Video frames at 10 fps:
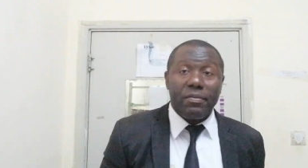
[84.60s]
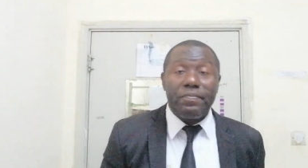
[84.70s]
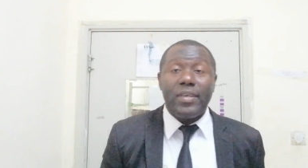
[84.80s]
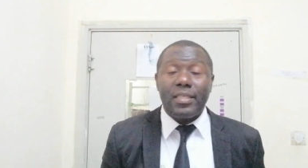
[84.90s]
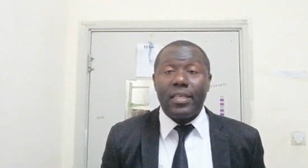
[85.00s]

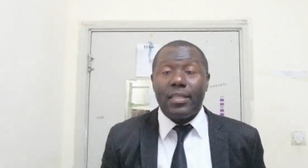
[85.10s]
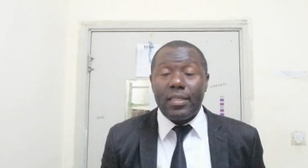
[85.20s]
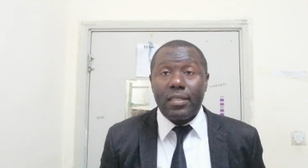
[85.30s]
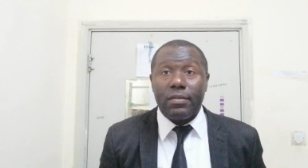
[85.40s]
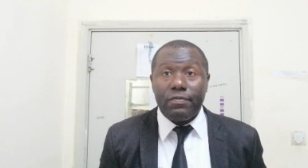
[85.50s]
fit in
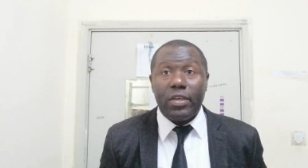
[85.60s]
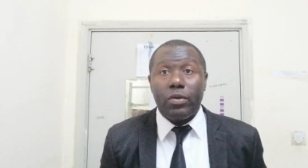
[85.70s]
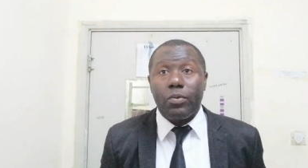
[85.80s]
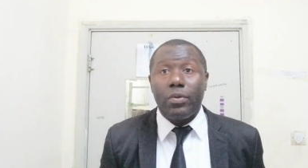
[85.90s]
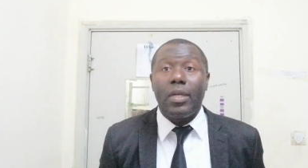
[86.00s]
this
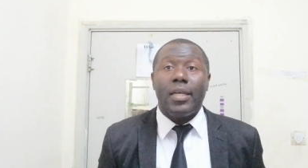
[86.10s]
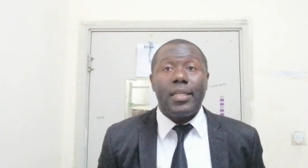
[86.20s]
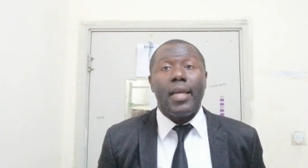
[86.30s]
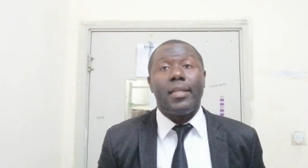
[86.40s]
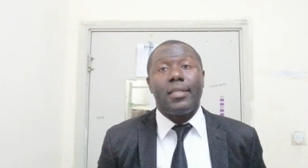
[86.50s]
vehicle,
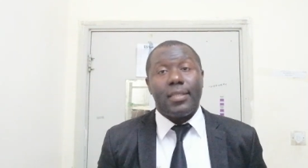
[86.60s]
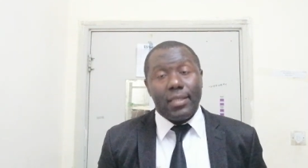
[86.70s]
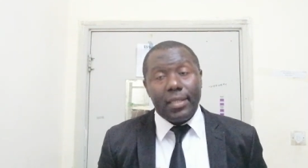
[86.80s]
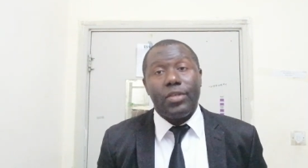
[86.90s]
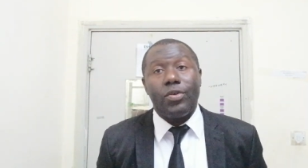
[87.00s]
then
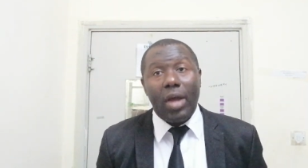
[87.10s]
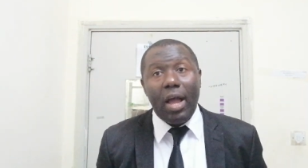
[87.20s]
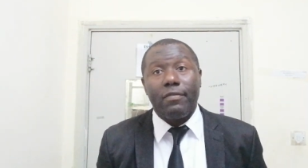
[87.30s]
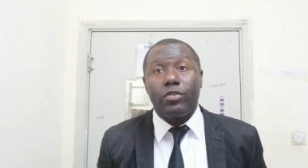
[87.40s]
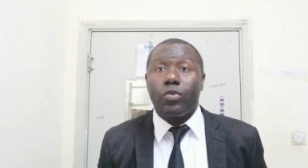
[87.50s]
you
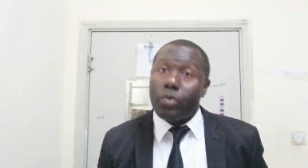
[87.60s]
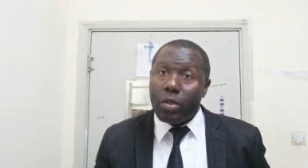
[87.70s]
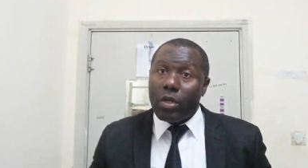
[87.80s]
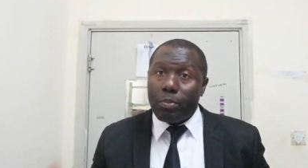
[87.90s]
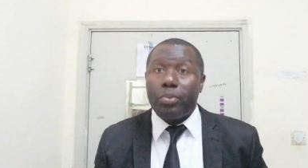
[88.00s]
have
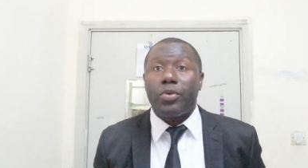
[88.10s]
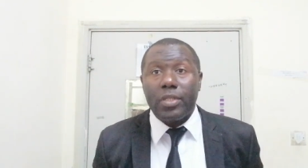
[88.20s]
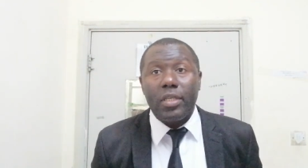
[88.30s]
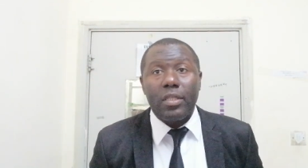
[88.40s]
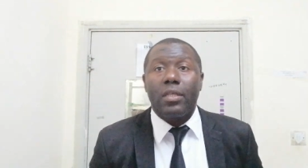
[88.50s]
to
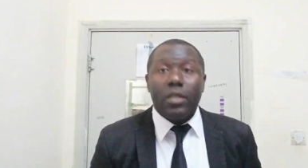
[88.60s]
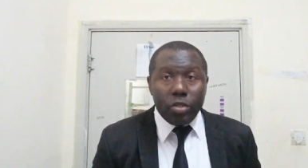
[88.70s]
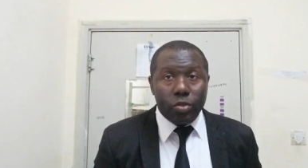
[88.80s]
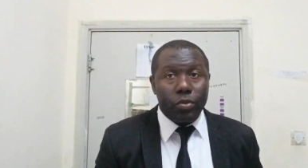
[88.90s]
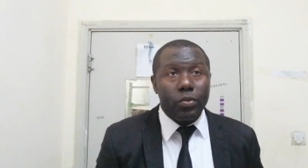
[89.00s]
proceed
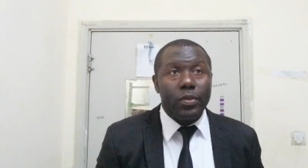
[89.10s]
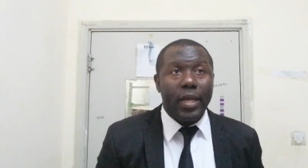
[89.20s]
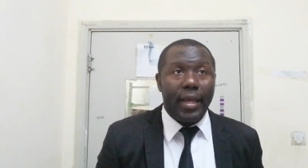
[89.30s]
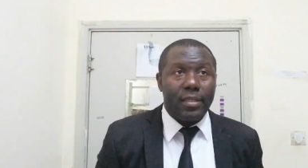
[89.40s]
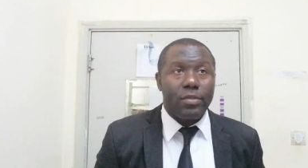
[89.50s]
to do
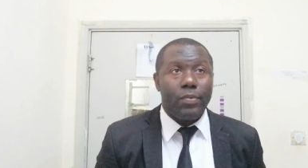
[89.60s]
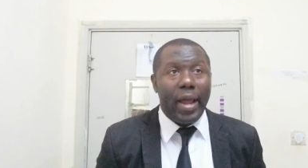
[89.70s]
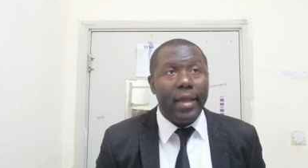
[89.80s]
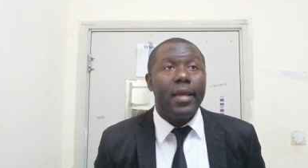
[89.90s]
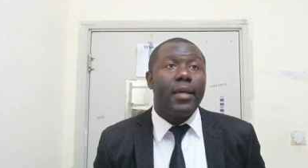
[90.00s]
that,
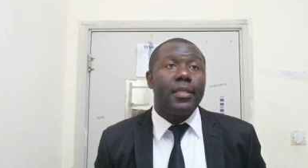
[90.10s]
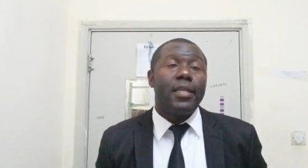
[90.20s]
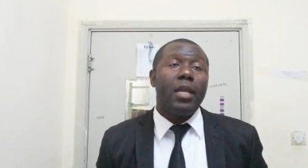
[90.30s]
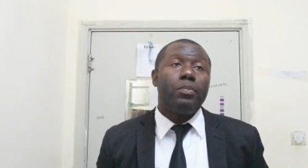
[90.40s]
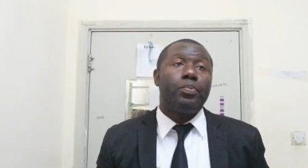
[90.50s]
right?
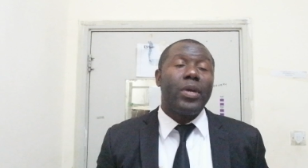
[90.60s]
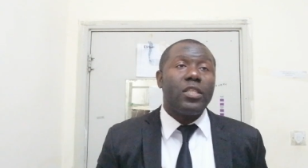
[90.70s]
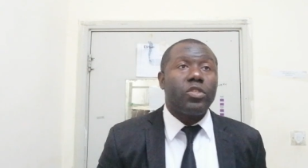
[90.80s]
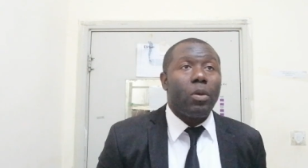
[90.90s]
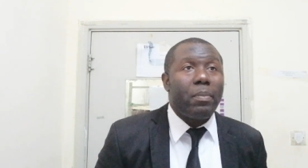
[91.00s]
Then
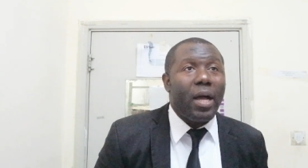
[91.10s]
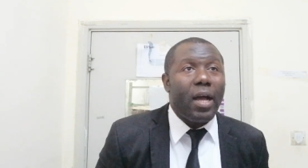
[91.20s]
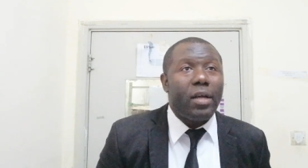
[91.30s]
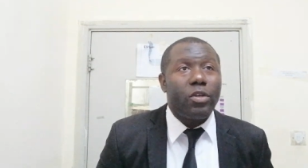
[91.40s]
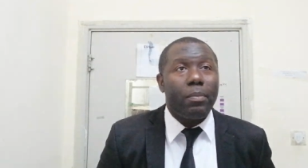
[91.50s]
point
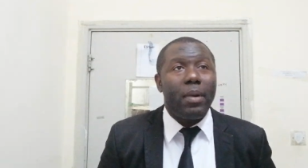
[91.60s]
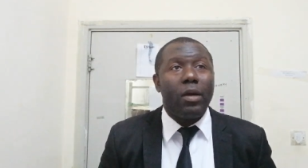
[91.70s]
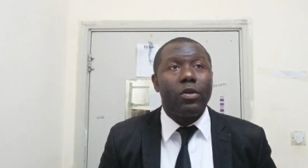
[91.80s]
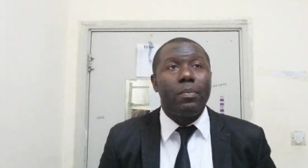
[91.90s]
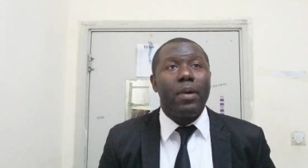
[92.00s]

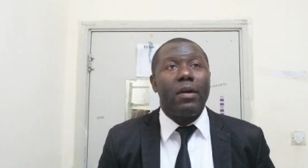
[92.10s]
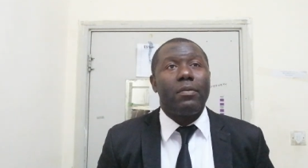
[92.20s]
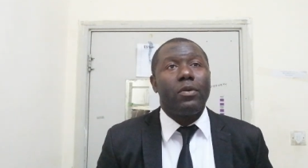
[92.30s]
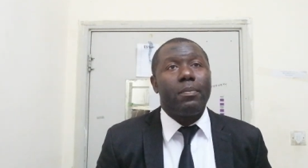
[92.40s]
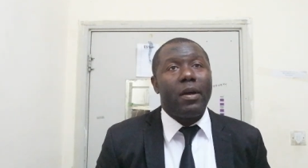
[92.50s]

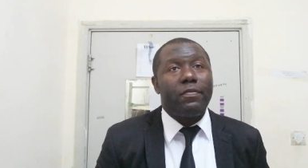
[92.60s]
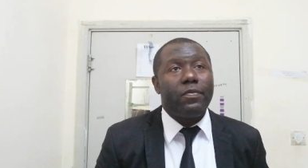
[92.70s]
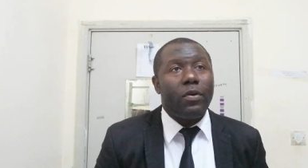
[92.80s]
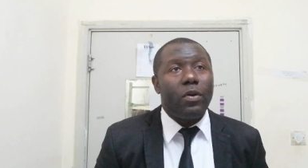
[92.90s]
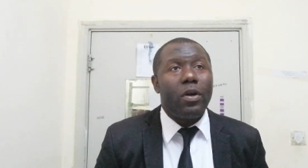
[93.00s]
number
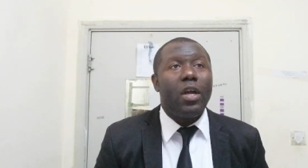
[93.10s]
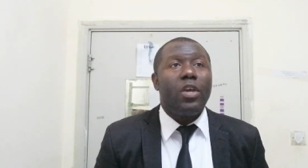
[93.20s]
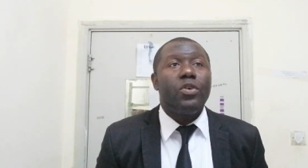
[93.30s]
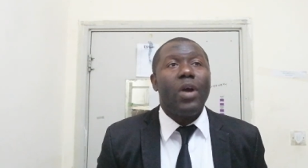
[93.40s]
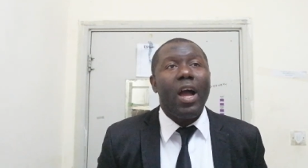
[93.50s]
four,
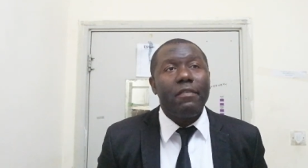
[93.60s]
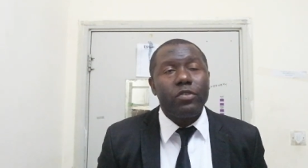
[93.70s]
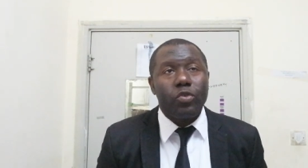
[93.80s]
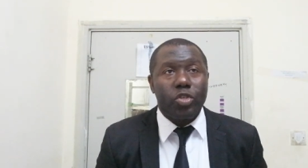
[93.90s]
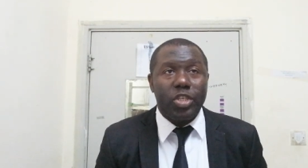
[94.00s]
you have
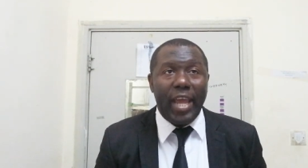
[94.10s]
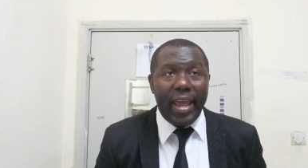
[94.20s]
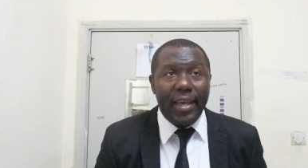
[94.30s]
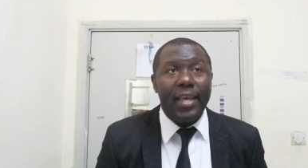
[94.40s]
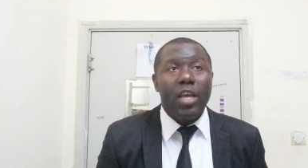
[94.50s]
to
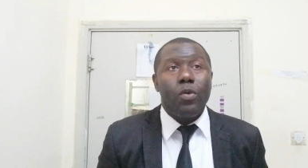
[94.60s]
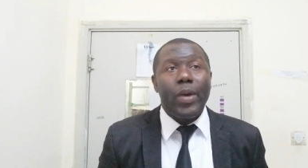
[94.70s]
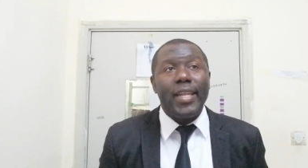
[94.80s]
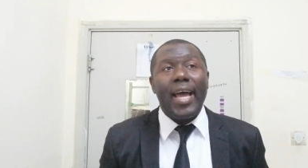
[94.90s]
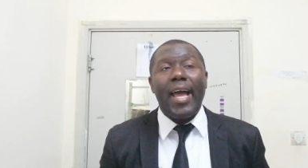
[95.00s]
check
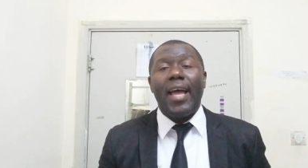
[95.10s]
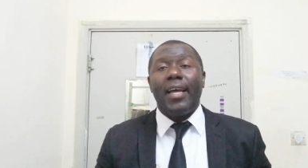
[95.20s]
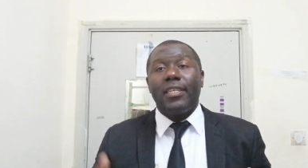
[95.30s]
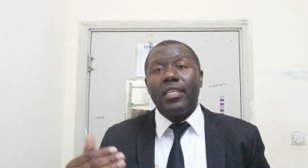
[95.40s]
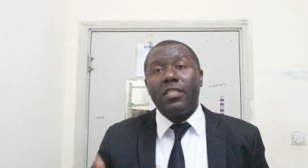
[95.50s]
whether
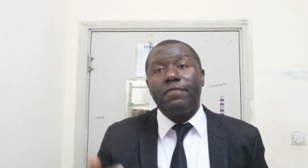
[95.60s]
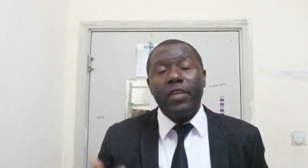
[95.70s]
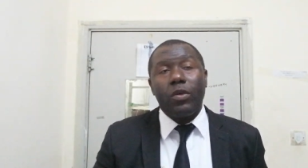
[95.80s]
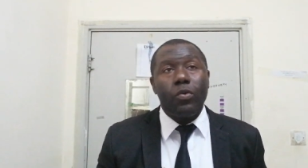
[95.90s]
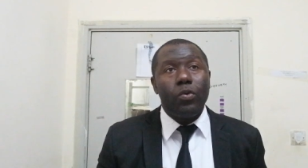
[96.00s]
this
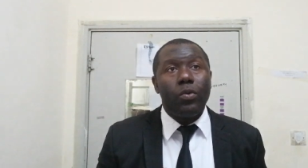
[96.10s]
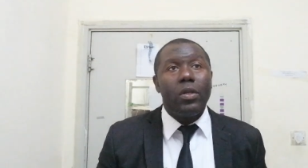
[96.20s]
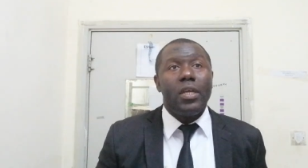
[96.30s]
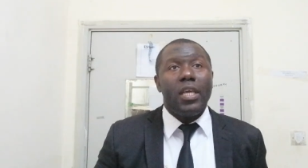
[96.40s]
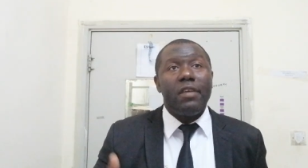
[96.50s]

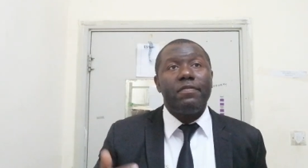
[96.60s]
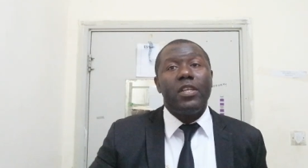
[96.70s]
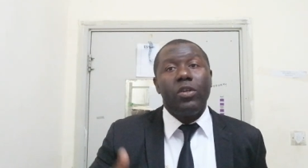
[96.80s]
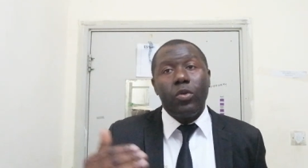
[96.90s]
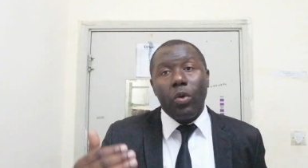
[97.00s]
vehicle, if
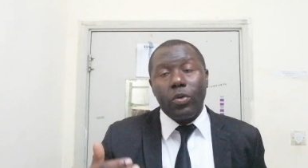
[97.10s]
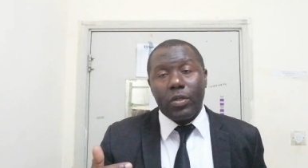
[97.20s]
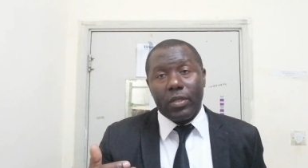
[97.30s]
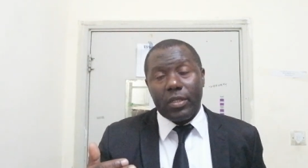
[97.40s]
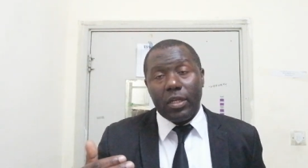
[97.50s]
the
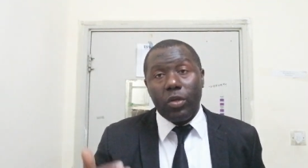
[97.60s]
load